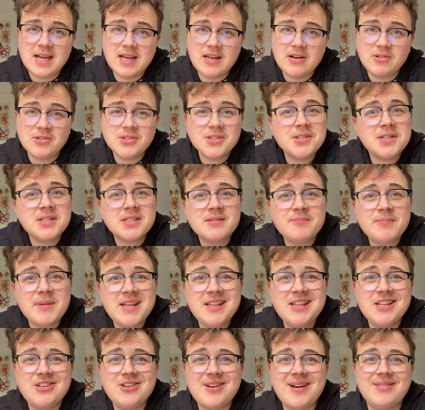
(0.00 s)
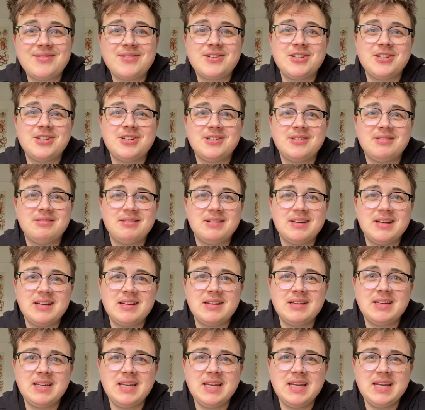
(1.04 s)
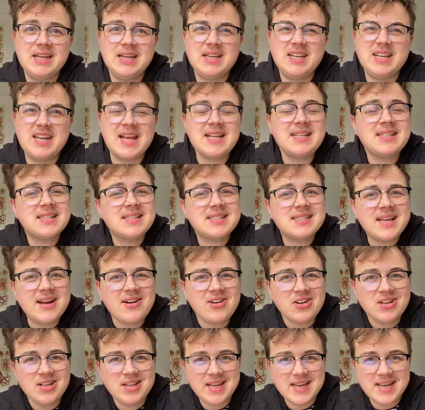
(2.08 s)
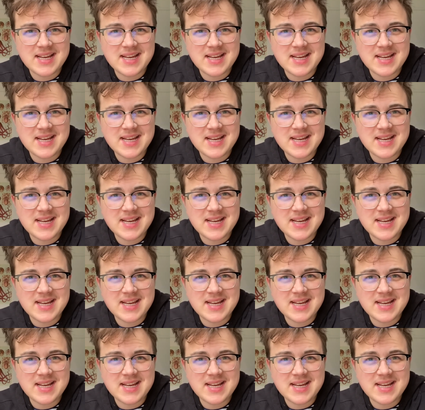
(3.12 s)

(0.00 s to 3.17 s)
It also doesn't mean that you have to necessarily